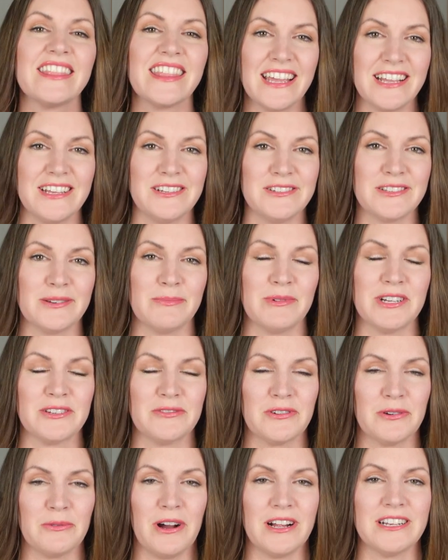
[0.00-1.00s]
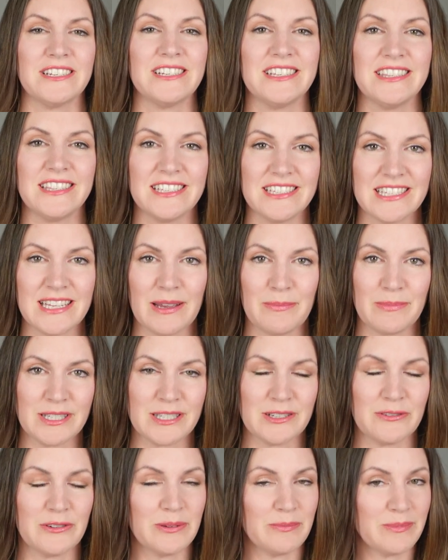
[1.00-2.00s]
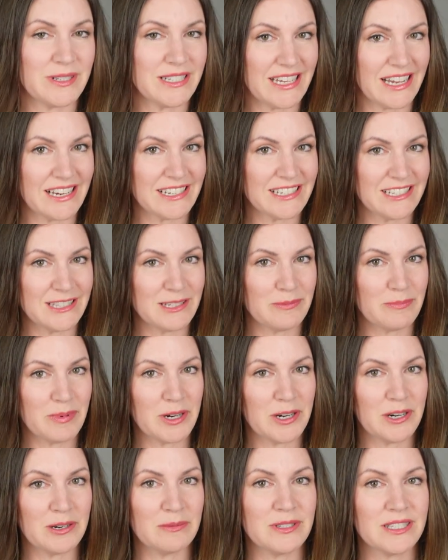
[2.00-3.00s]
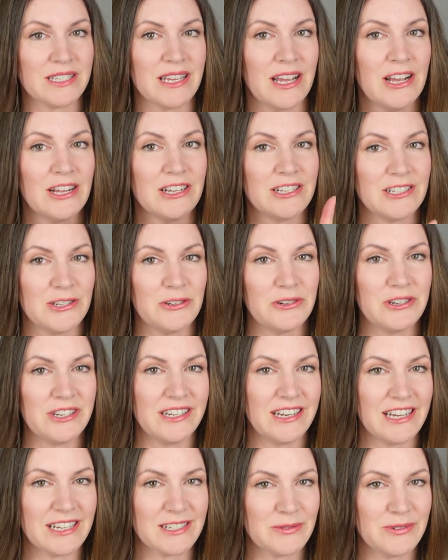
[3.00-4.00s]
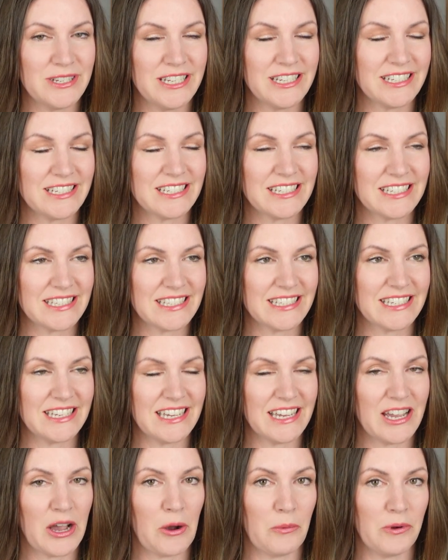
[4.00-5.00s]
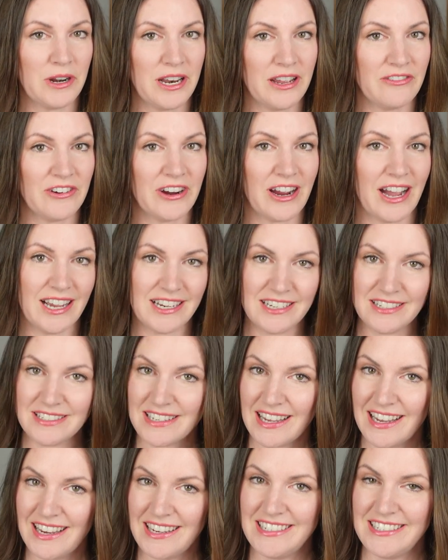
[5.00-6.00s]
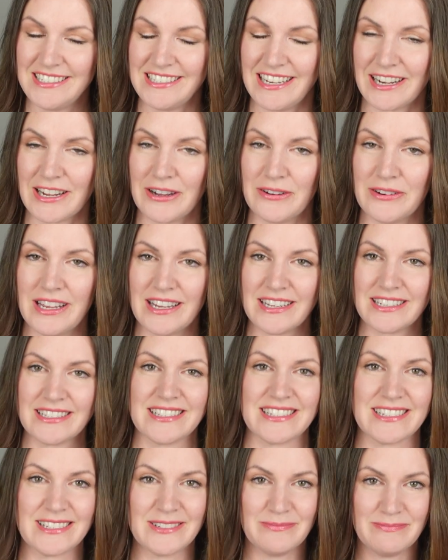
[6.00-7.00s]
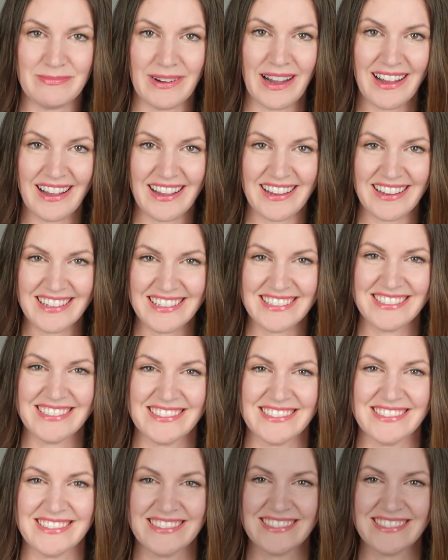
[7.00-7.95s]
Thank you so much for watching this episode of Adepting the Burbs. Tune in next week to see whatever I decide to deck out next. Bye.